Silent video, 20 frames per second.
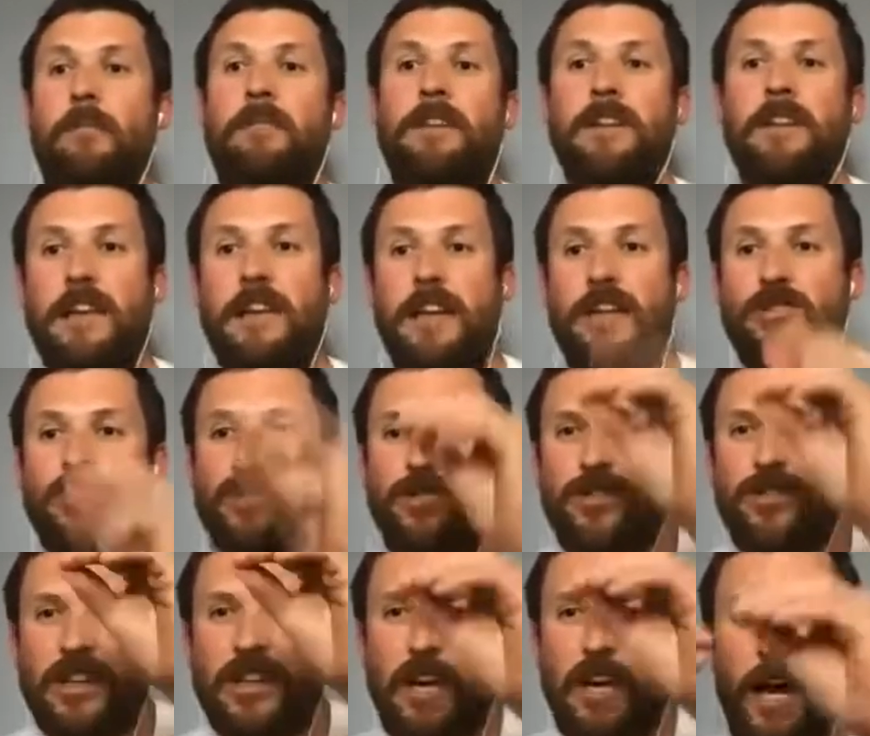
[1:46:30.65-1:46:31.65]
And he
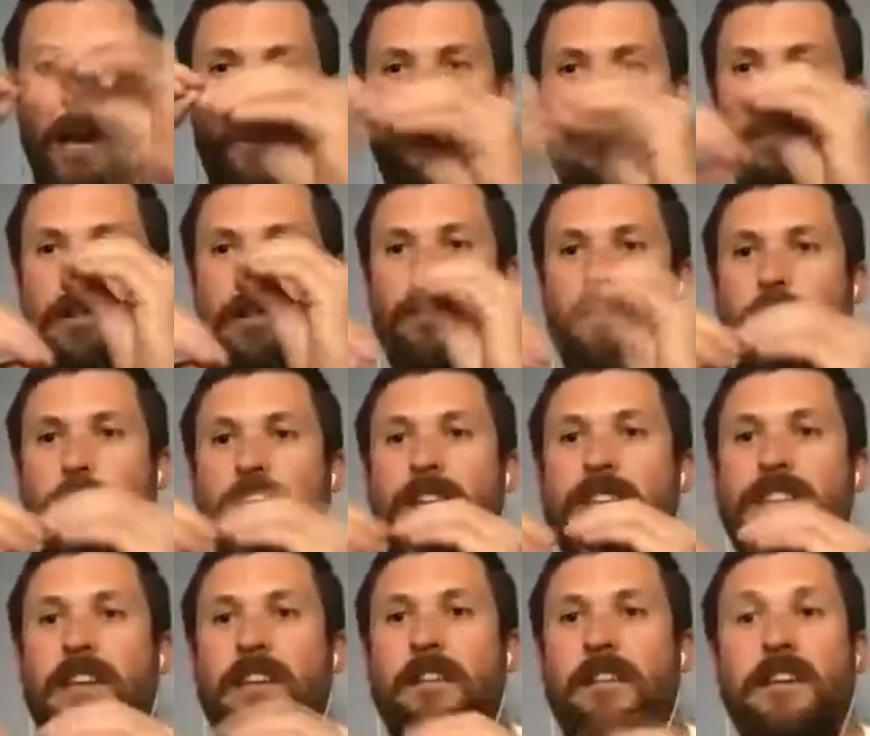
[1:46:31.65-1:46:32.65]
introduced a couple little
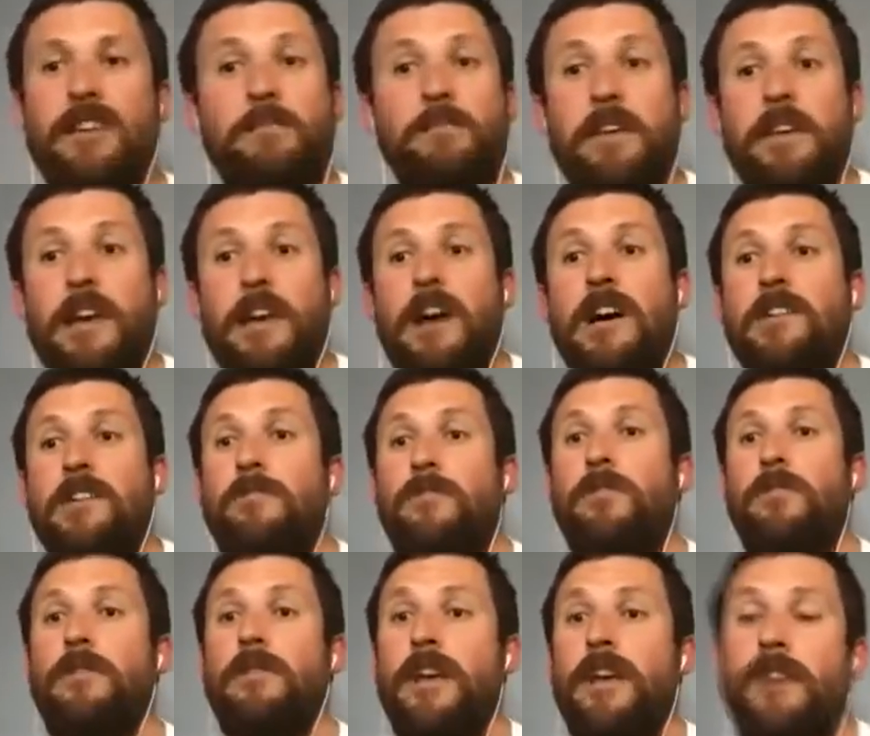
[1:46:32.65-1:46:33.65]
things in, and he's been
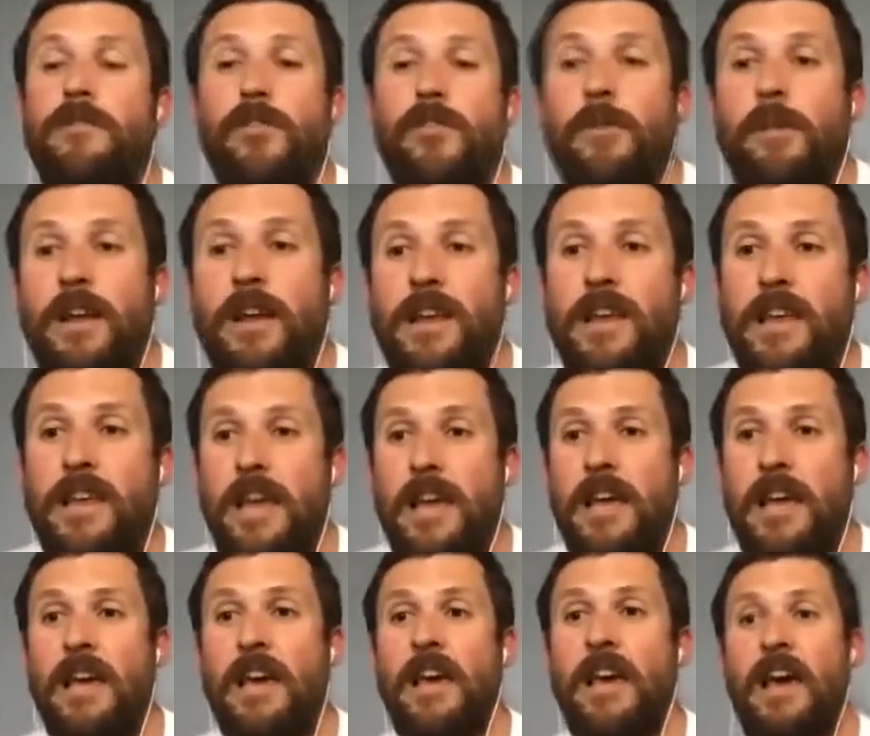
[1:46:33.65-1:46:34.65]
carnivore now for about a
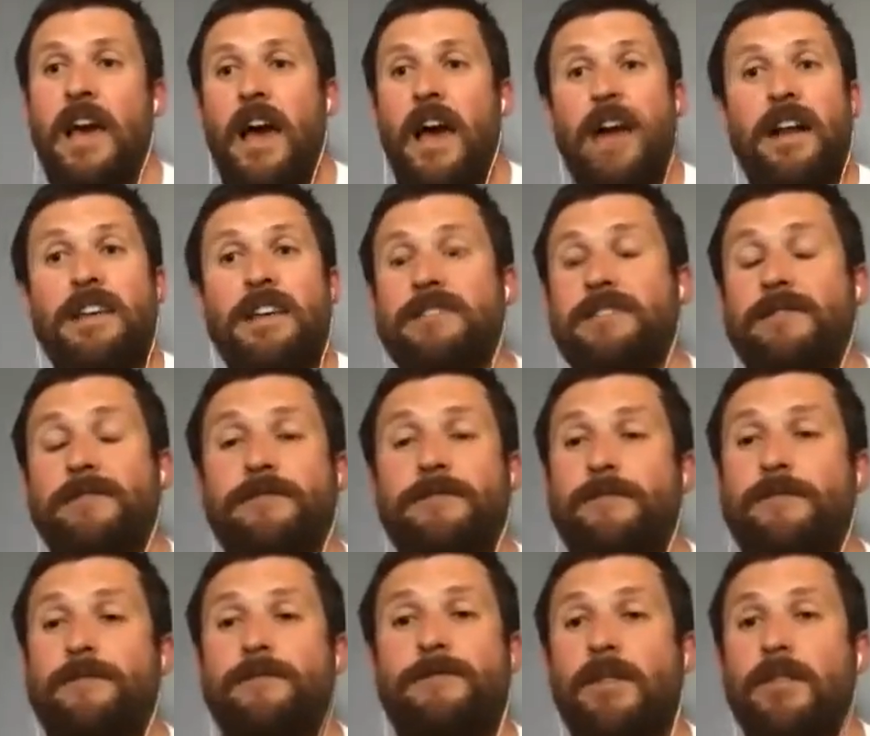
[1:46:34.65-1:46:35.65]
year, and
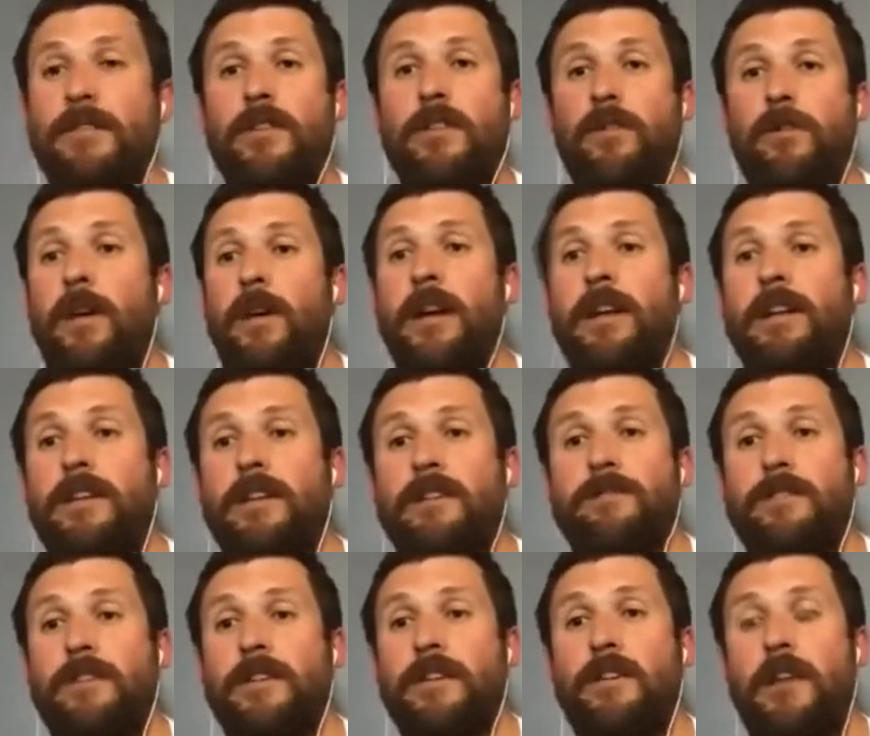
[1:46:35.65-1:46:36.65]
he's feeling great. He's
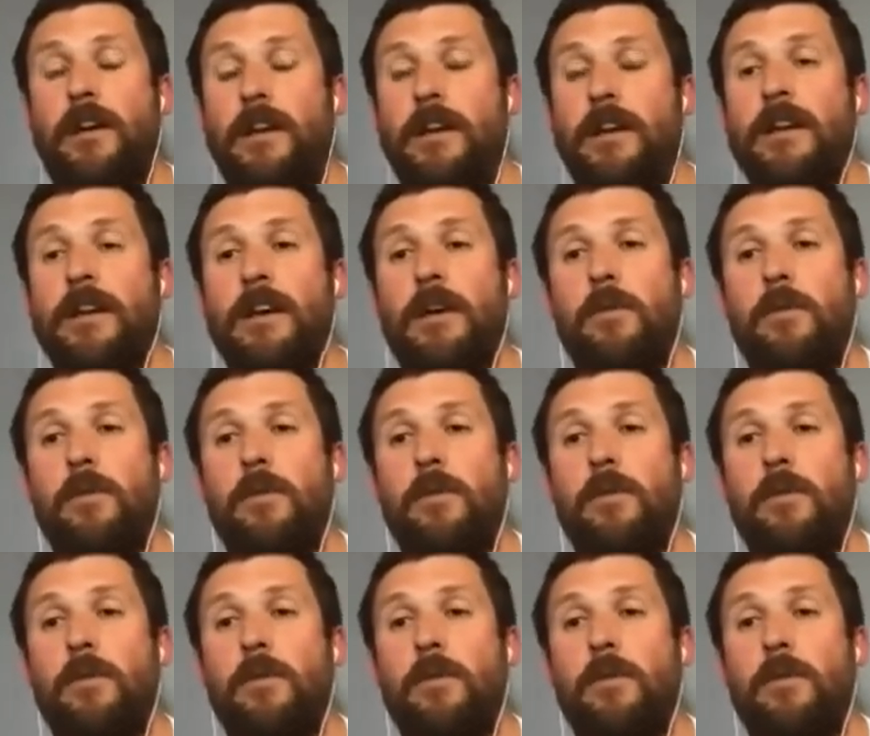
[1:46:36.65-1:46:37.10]
feeling great.